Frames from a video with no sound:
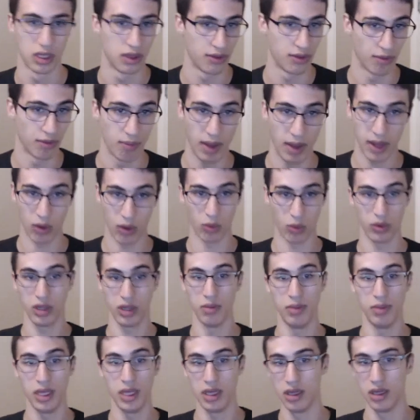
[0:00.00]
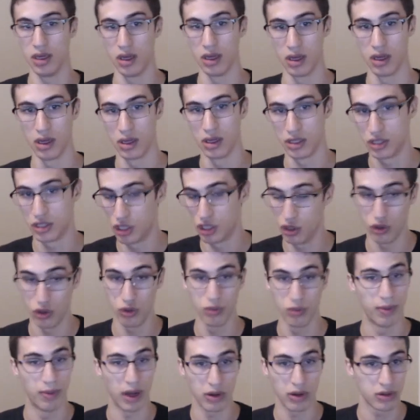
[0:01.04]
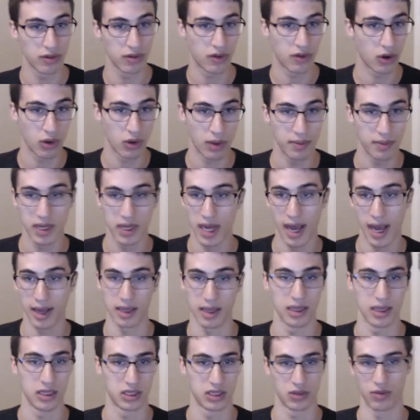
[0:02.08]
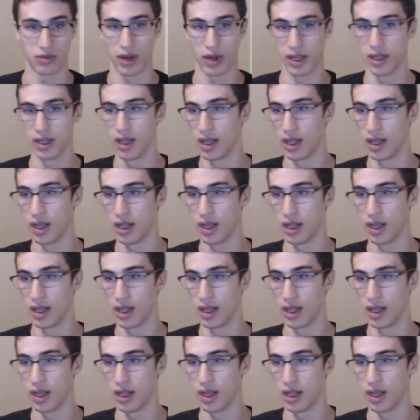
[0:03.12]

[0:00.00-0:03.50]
There may only be 2 Belt of Corrupted Agonies, right?